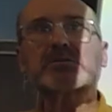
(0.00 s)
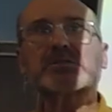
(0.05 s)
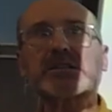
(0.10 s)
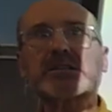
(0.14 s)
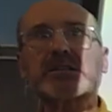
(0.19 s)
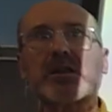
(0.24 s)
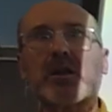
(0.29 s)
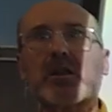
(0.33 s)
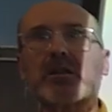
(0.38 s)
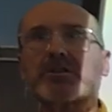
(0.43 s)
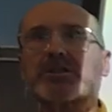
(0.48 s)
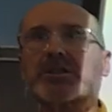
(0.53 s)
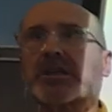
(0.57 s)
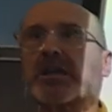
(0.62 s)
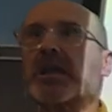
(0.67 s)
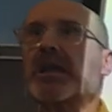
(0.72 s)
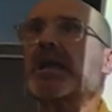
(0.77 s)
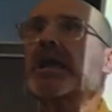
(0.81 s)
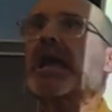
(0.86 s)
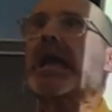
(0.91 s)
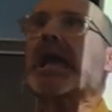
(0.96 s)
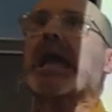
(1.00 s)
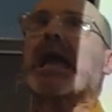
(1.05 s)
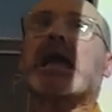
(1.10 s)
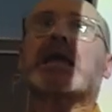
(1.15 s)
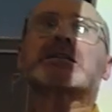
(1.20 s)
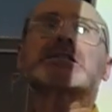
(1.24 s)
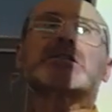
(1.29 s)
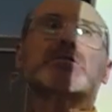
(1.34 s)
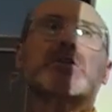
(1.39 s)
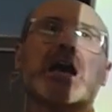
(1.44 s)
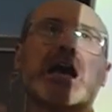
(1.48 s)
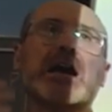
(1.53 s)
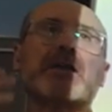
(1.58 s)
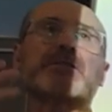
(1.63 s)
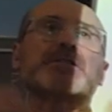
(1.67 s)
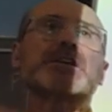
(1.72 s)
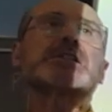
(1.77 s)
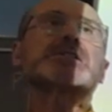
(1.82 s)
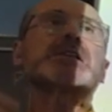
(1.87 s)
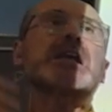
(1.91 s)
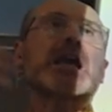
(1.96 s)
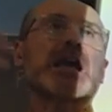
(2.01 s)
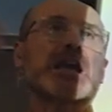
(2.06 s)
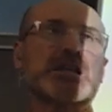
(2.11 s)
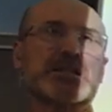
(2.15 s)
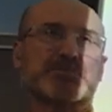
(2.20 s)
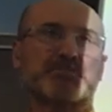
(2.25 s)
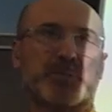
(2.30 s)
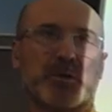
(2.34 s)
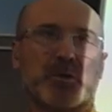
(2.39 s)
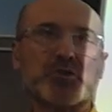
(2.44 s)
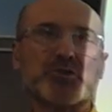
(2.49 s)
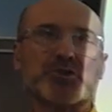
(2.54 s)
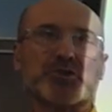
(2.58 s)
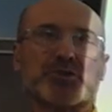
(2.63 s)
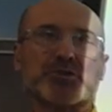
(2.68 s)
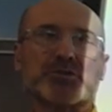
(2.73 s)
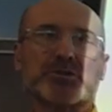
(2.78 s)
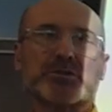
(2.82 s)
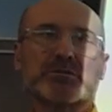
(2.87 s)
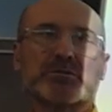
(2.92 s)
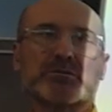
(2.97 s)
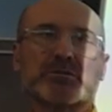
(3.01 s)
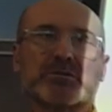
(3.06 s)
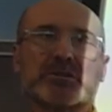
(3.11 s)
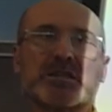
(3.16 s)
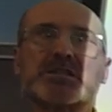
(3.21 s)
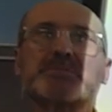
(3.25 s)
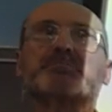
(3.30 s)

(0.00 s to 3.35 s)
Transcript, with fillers: technology and you have this exposure, this